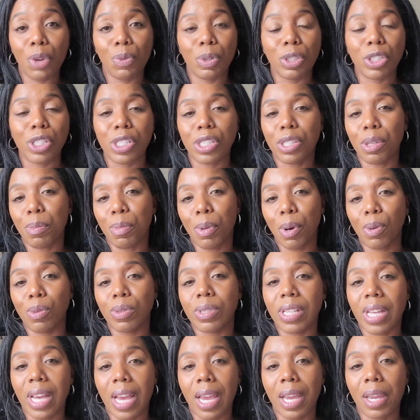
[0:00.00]
which is a bow
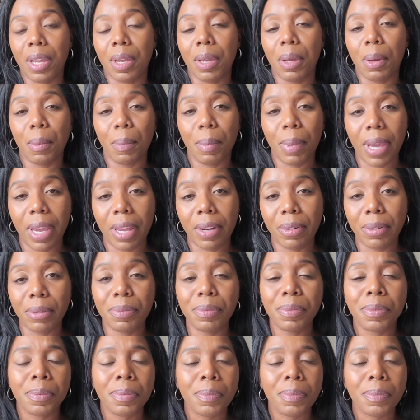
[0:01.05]
tie pattern.